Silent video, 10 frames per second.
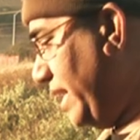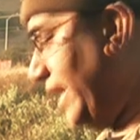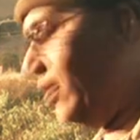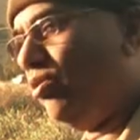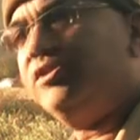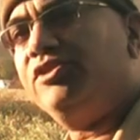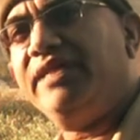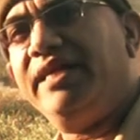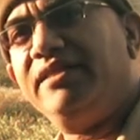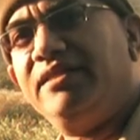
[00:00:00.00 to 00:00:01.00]
and also
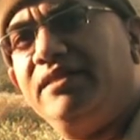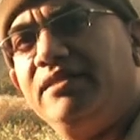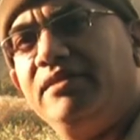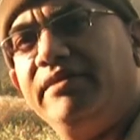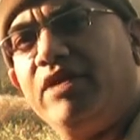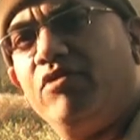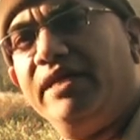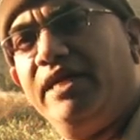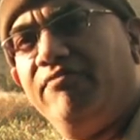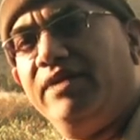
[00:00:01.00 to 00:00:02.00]
set the
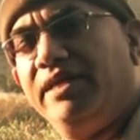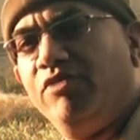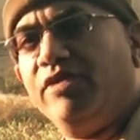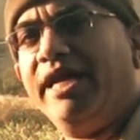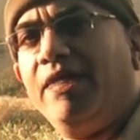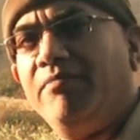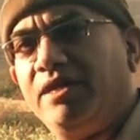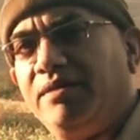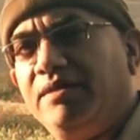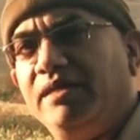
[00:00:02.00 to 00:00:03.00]
recording level in your
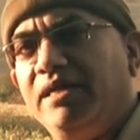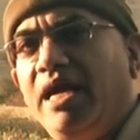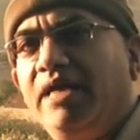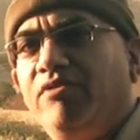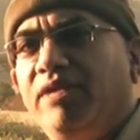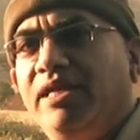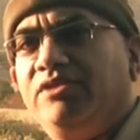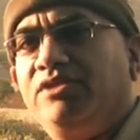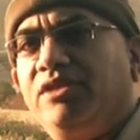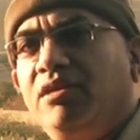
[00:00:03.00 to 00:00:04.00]
camera and you can
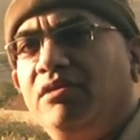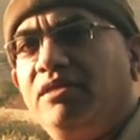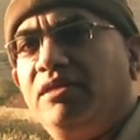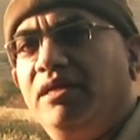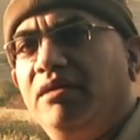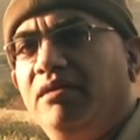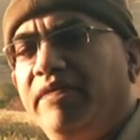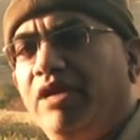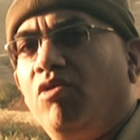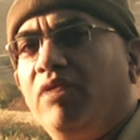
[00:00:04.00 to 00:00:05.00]
start uh,
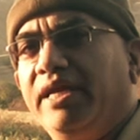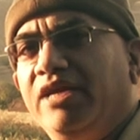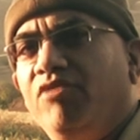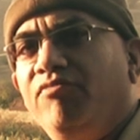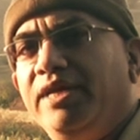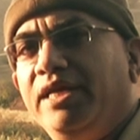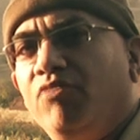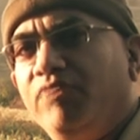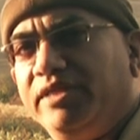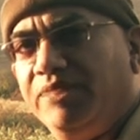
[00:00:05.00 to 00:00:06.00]
recording your video
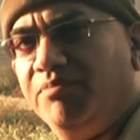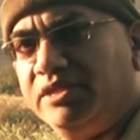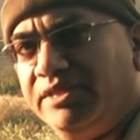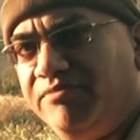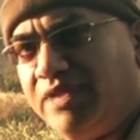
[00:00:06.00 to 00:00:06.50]
with immersive